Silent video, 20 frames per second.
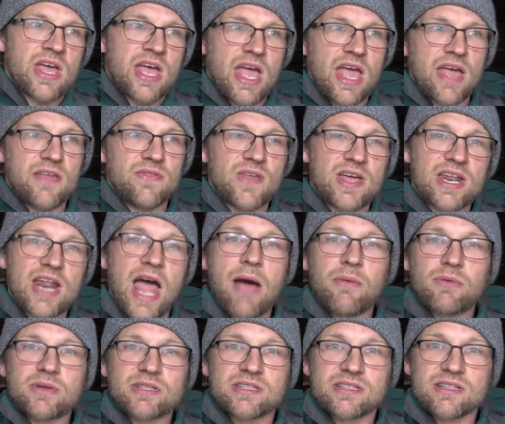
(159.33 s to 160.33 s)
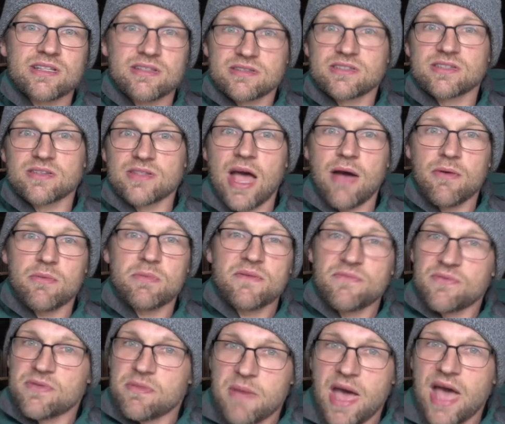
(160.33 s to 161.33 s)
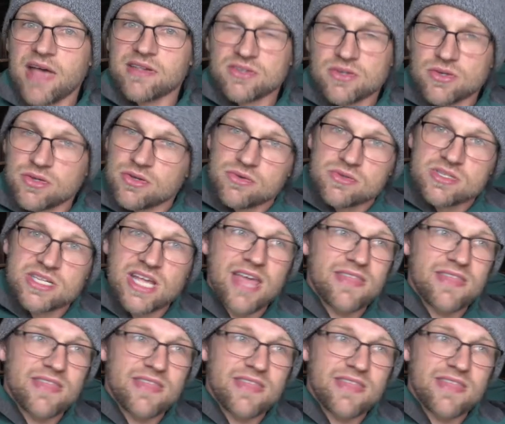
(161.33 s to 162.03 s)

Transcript: And then I would, so that would be for the master use.